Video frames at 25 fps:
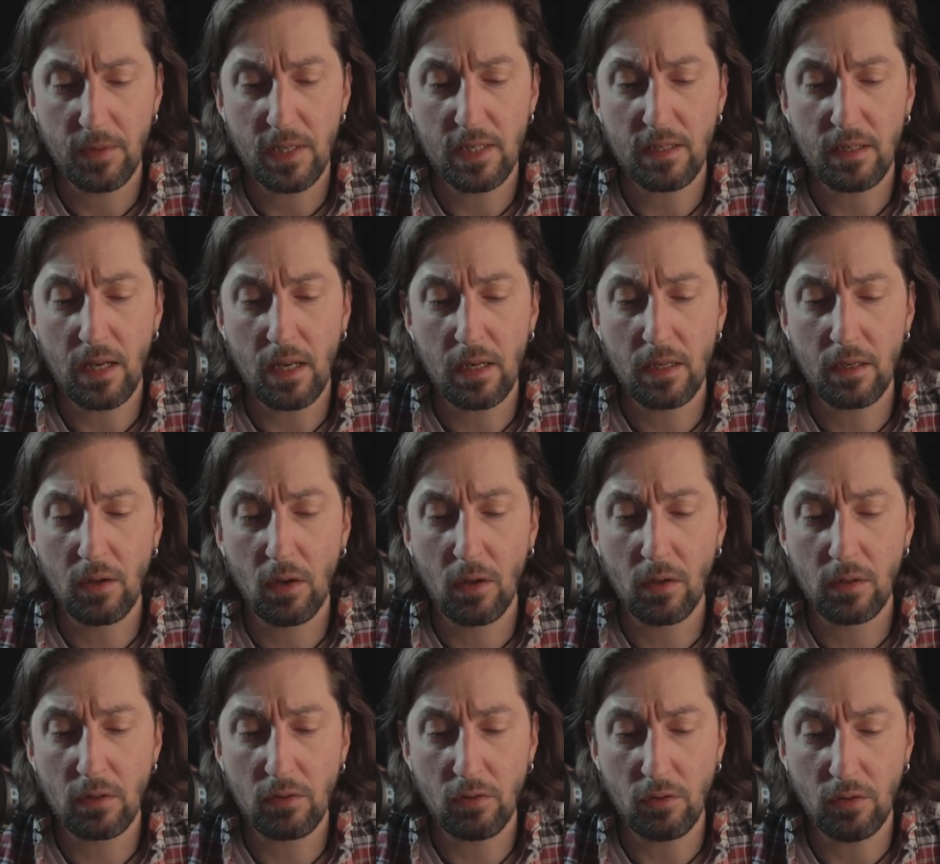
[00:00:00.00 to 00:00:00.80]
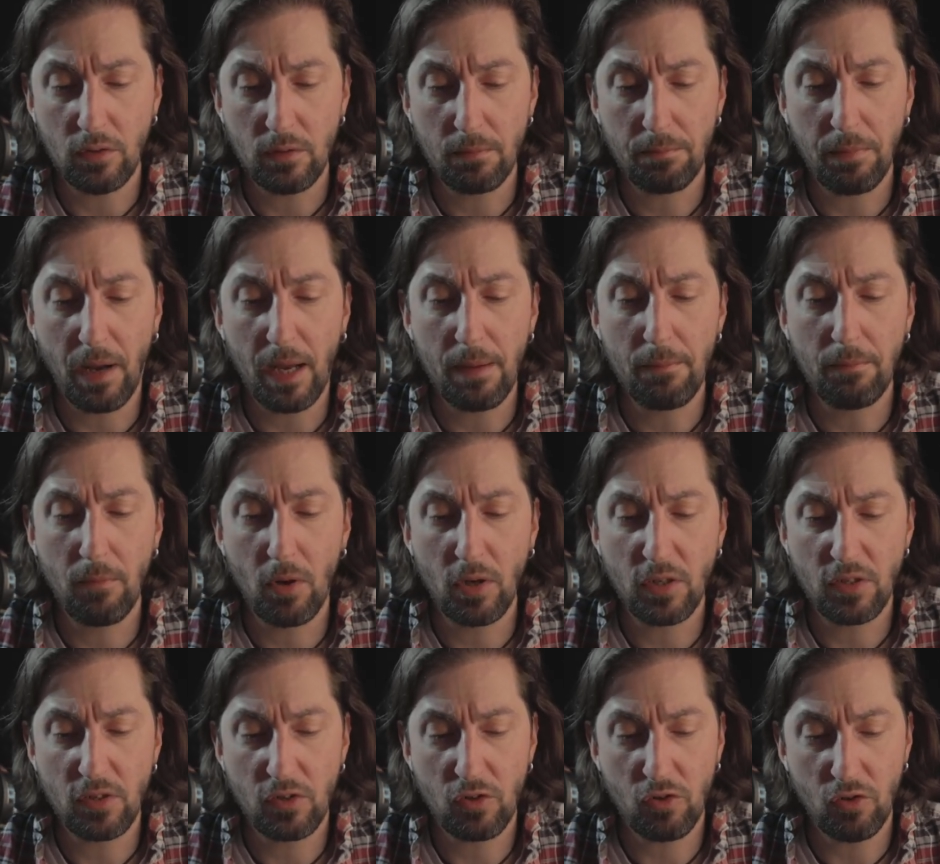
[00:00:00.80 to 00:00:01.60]
is unaltered by
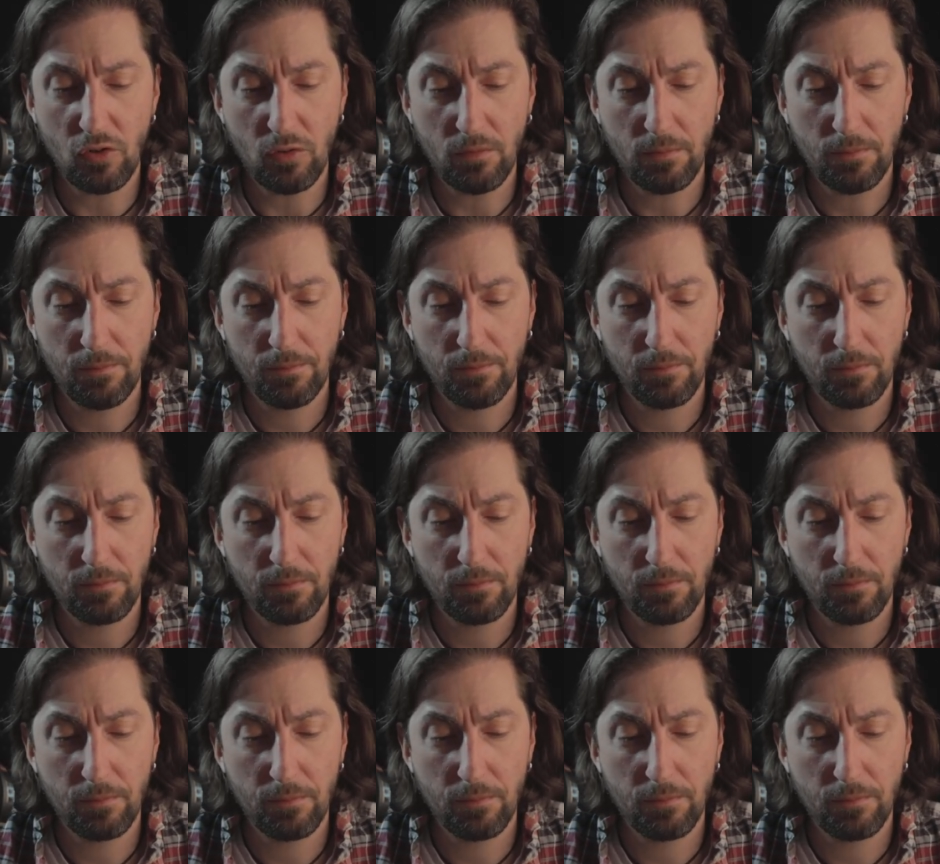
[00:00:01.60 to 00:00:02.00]
moisture,